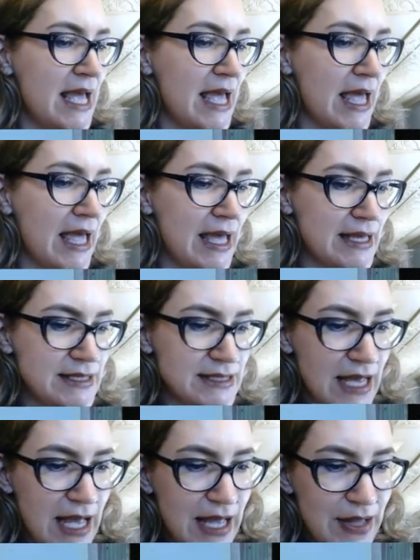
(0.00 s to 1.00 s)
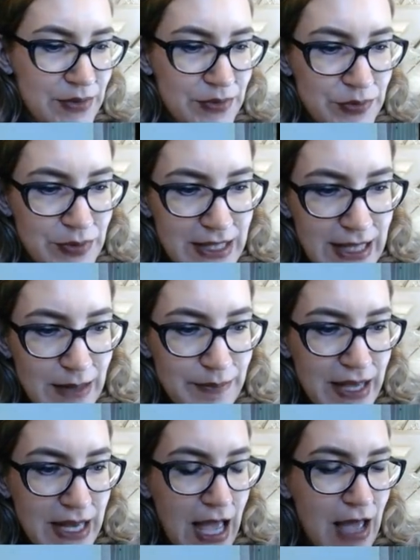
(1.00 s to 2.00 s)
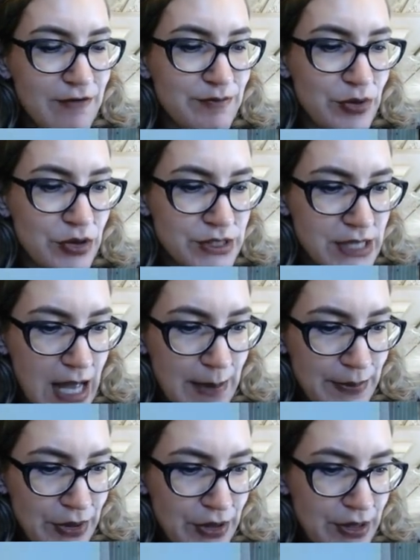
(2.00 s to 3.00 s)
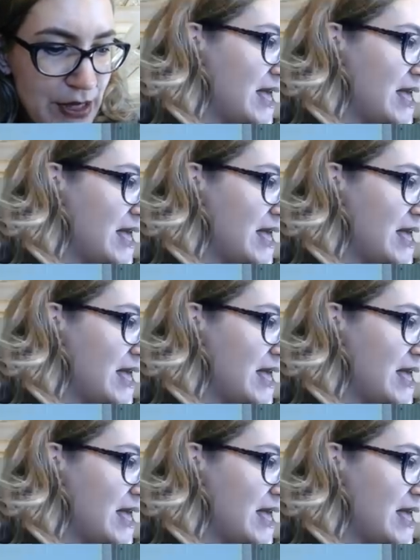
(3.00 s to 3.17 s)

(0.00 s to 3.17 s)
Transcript: and um, a little bit of burnt umber.